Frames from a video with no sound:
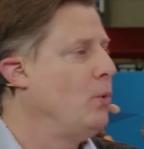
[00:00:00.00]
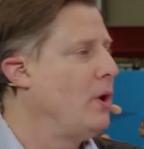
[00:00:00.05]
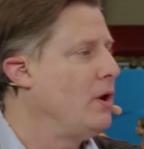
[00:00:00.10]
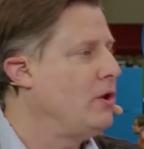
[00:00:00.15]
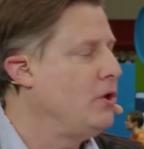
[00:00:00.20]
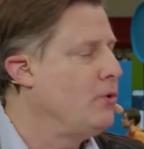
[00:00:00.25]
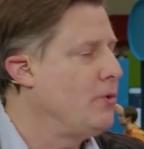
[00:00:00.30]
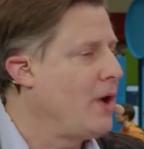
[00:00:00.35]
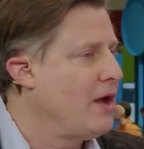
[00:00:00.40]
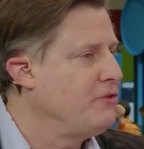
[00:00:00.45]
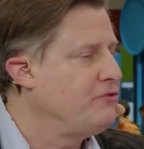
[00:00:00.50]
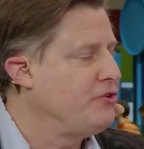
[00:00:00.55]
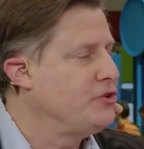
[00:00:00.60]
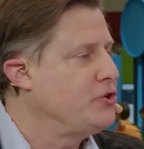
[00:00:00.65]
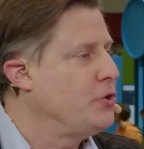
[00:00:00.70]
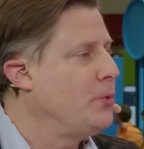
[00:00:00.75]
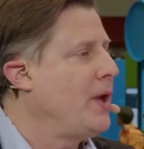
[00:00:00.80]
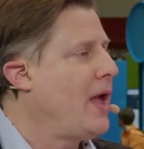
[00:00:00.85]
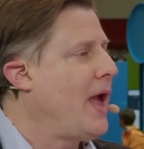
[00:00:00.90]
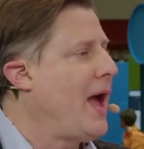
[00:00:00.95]
what you guys are
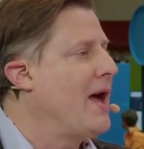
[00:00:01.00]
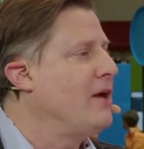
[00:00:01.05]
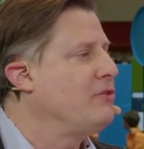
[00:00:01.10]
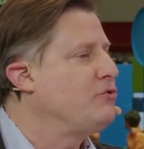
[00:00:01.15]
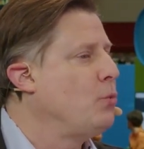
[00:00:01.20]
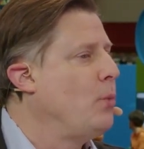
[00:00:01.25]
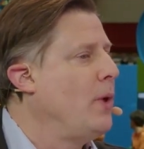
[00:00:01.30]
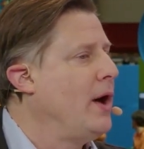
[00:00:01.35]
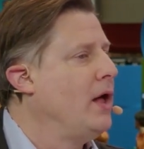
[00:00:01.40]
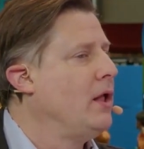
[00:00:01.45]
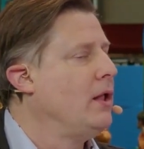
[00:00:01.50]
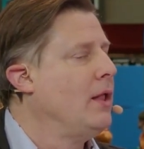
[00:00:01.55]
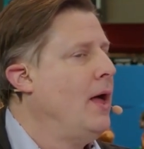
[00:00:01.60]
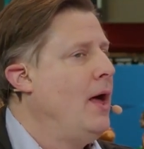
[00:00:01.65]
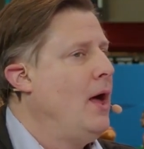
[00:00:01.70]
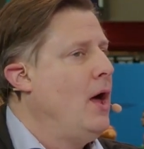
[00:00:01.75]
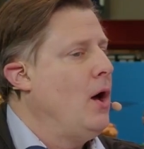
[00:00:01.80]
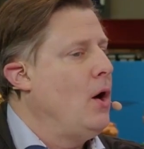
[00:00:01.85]
doing as well.